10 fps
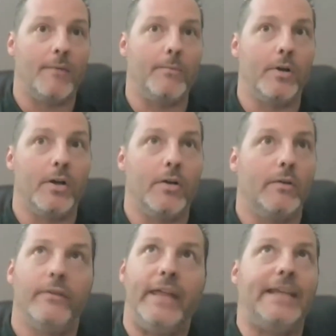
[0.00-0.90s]

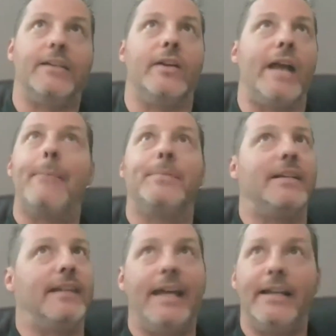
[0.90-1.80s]
They can
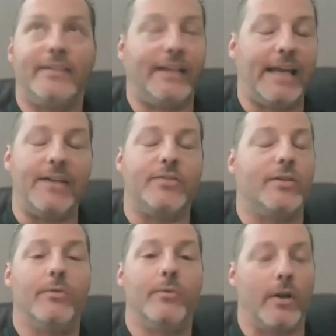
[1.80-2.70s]
opt into
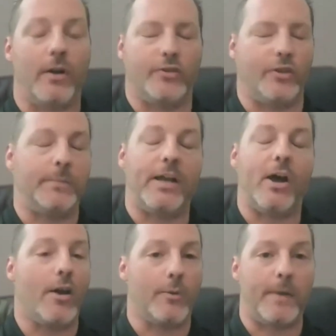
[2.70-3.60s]
ACH, or excuse me,
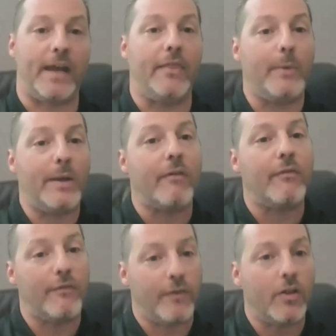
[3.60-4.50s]
AutoPay. We have
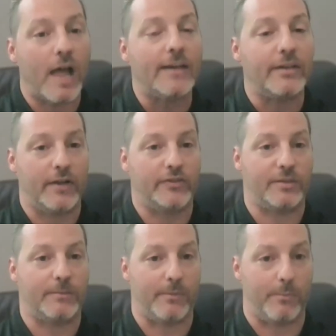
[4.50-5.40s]
a full-on
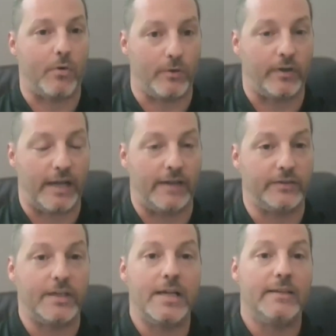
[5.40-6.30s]
customer portal,
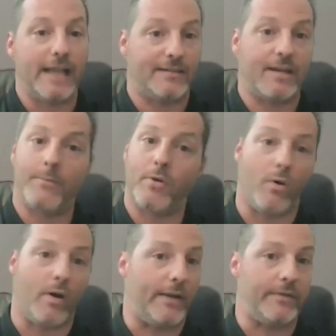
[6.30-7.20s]
guys. That's
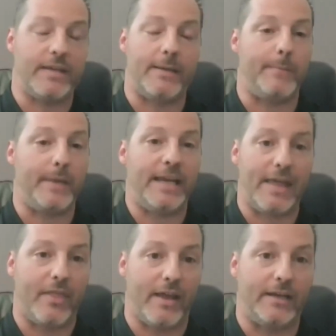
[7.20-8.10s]
number one. I would say big
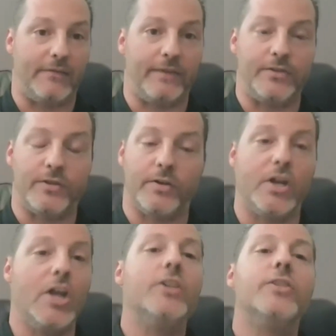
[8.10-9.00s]
headlining
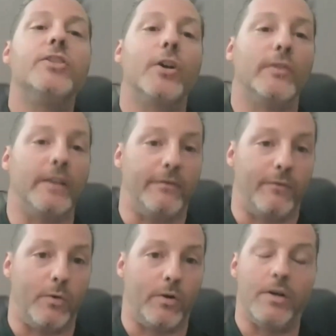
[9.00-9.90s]
feature, certainly
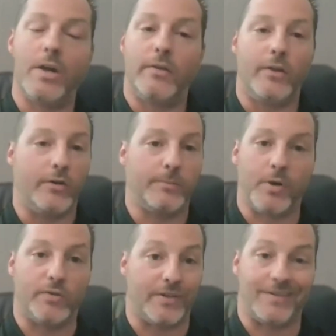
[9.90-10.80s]
for those
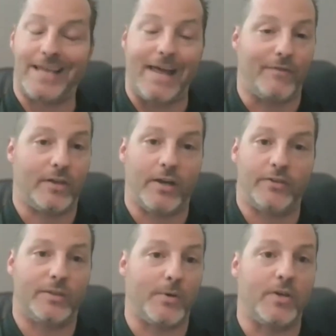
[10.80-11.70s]
merchants that have
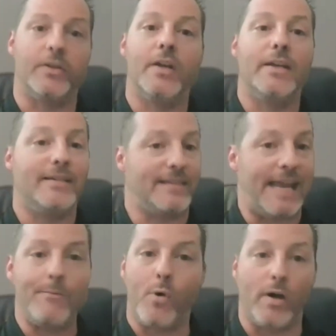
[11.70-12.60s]
customers,
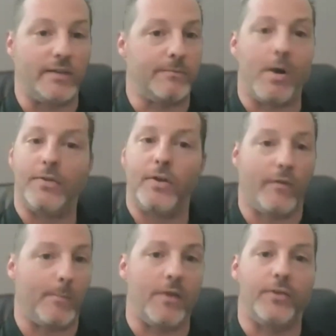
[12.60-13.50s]
same ones, month
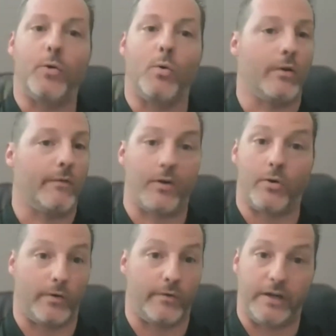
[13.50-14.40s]
over month, quarter over
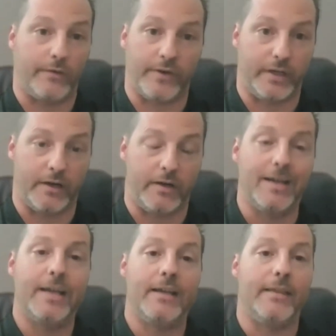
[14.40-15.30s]
quarter, year over
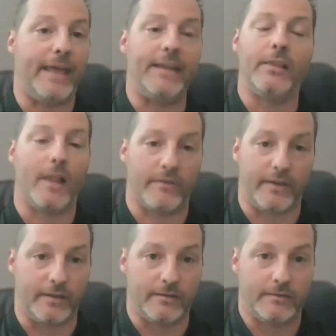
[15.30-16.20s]
year. They
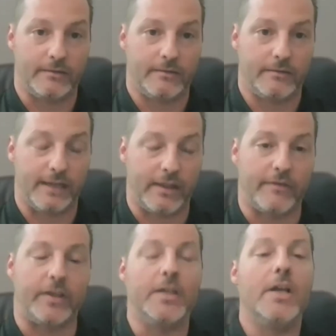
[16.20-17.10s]
love it. They
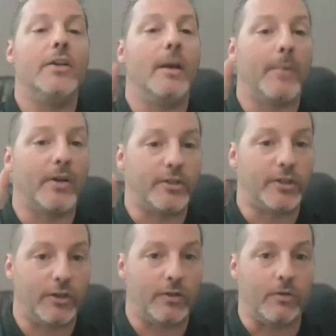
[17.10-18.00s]
love it. Number
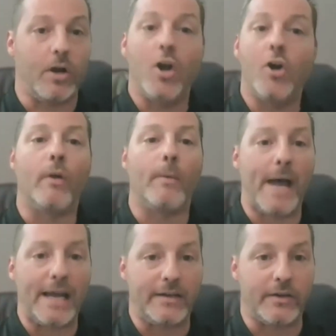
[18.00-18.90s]
two,
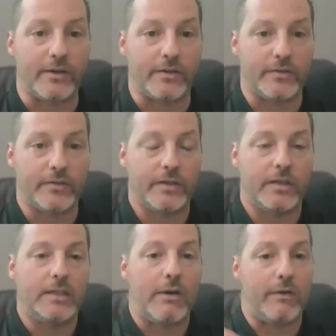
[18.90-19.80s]
reminders.
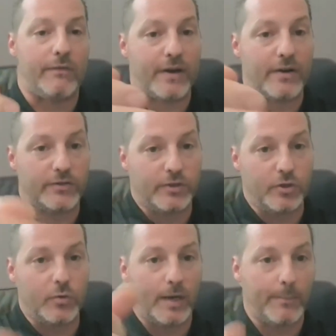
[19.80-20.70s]
Now, in fairness
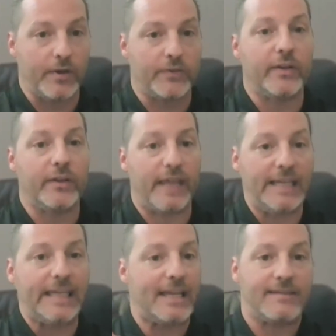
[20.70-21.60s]
to QuickBooks,
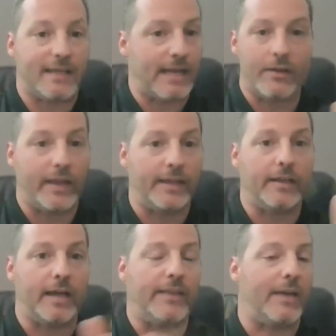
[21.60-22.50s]
they can send out,
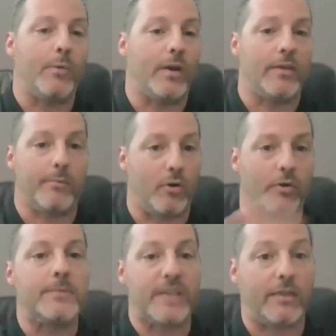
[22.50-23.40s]
like, I think on one of their
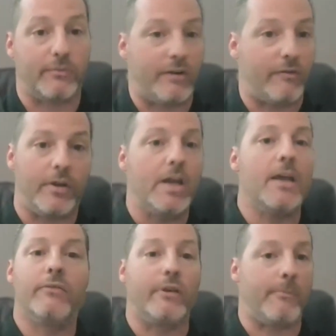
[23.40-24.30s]
programs, like three
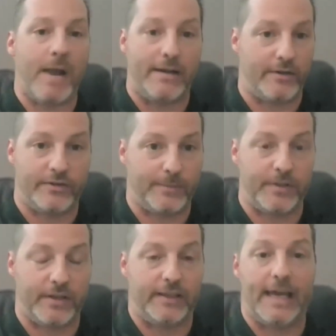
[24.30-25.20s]
reminders,
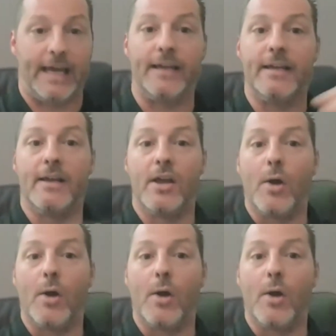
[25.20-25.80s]
something like that.